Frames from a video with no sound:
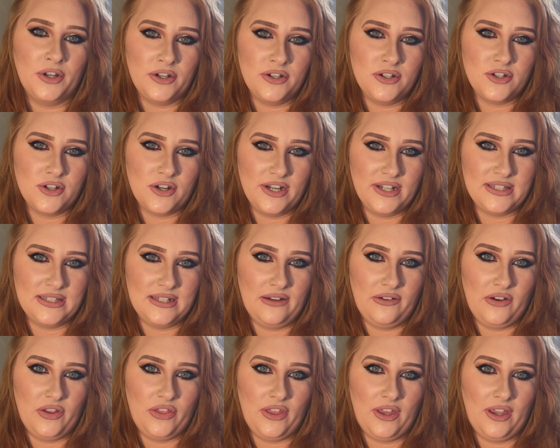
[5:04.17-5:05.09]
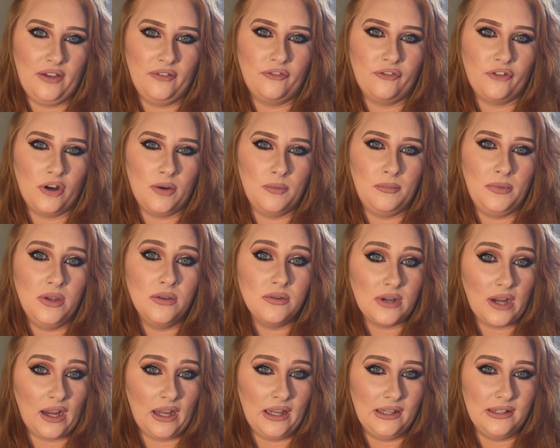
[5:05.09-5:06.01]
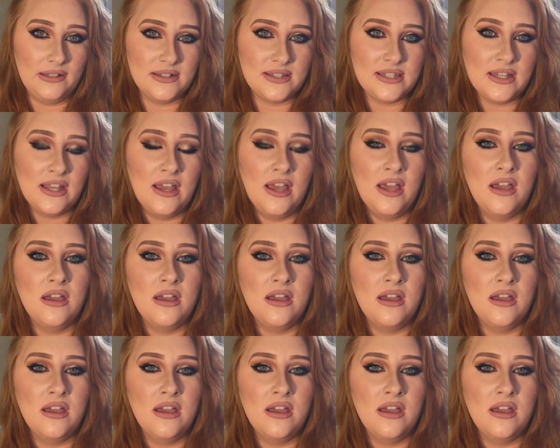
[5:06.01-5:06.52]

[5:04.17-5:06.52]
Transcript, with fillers: learn tricks and everything from you guys